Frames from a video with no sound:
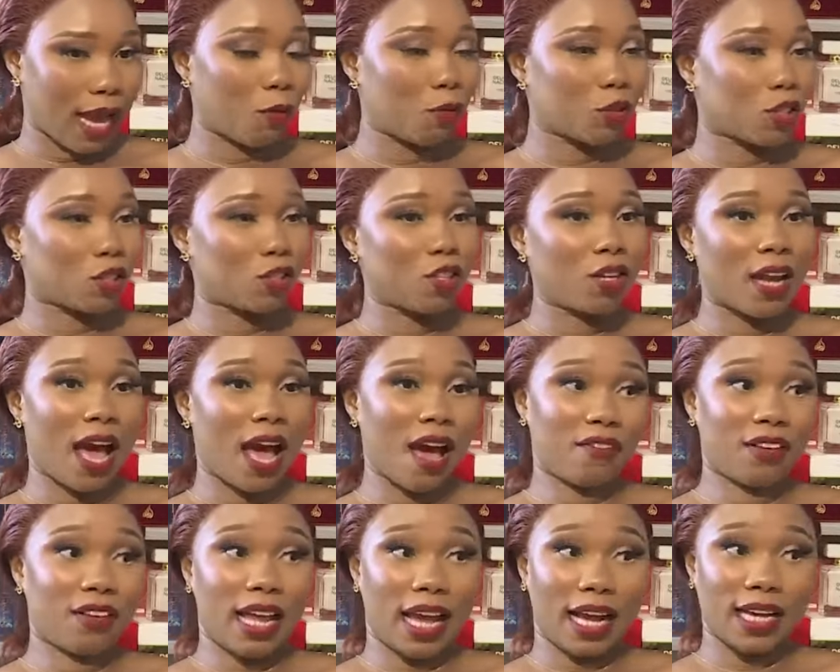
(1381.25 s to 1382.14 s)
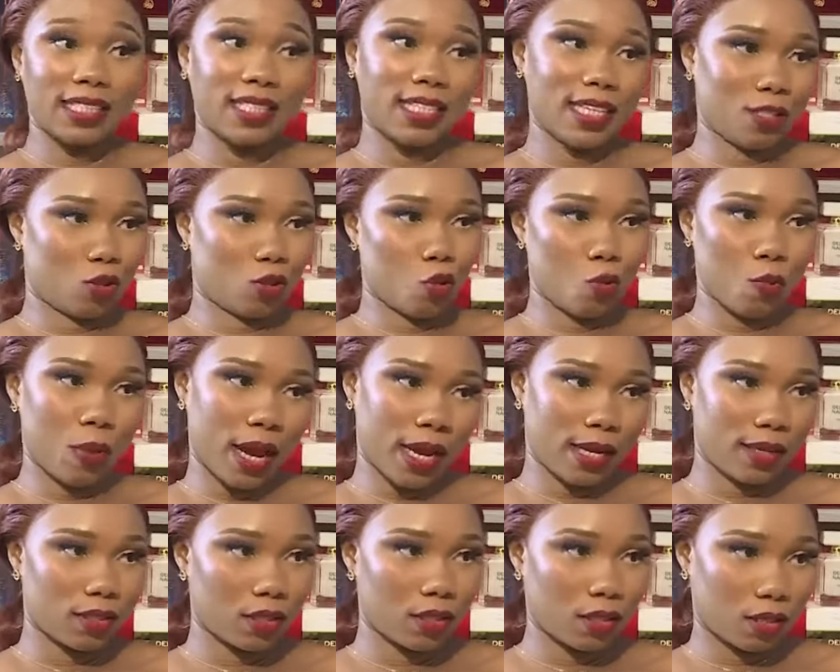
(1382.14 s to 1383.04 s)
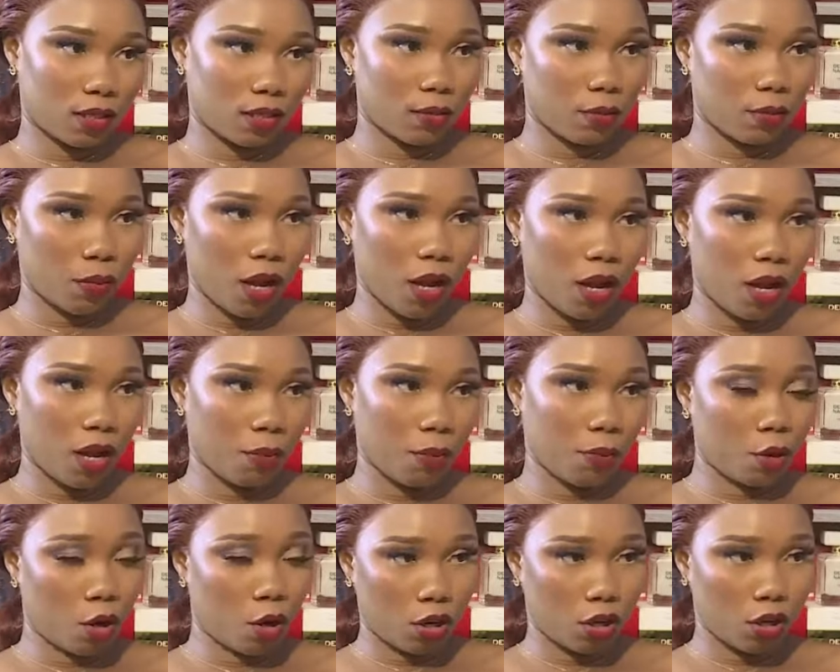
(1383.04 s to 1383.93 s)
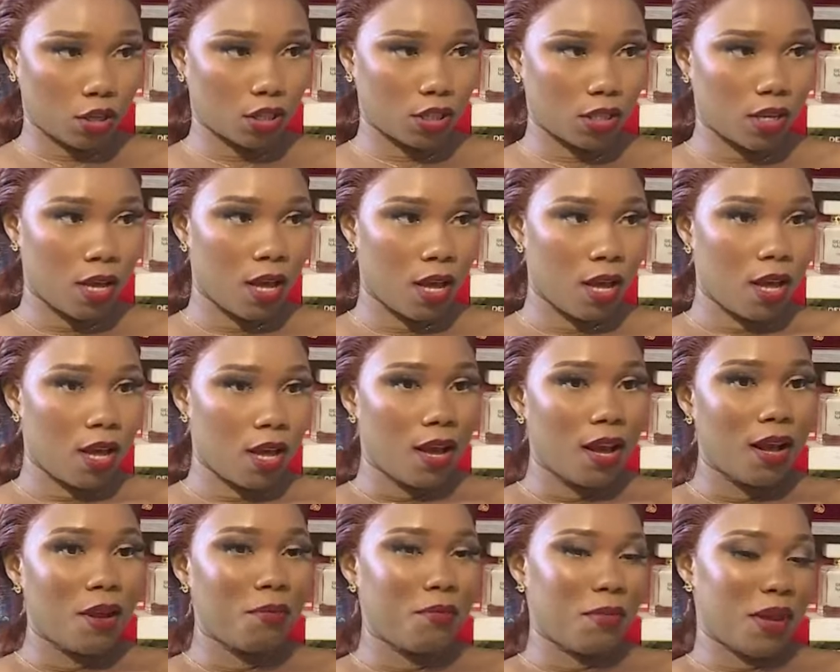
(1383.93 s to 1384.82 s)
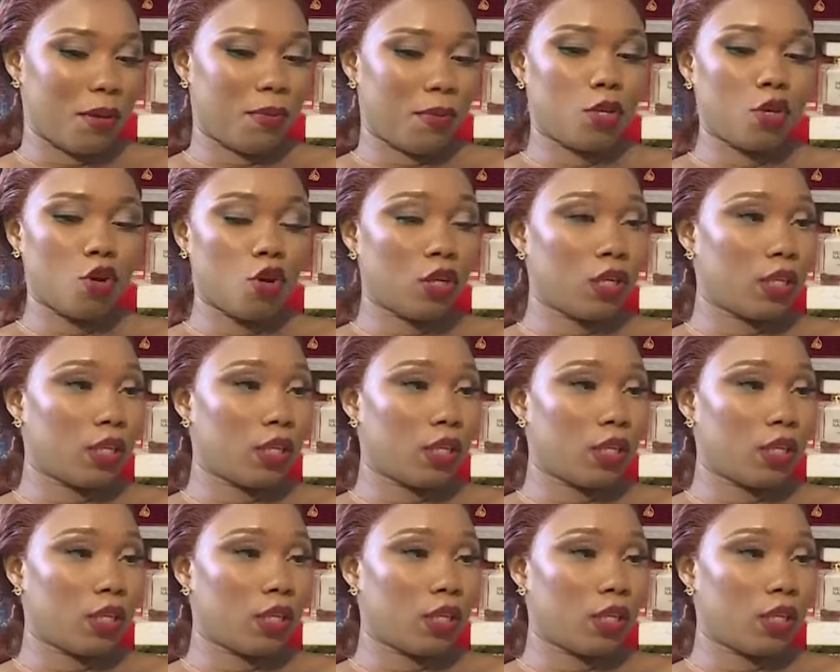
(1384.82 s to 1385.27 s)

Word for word: I was not having access to my uh, products. Okay. Maybe the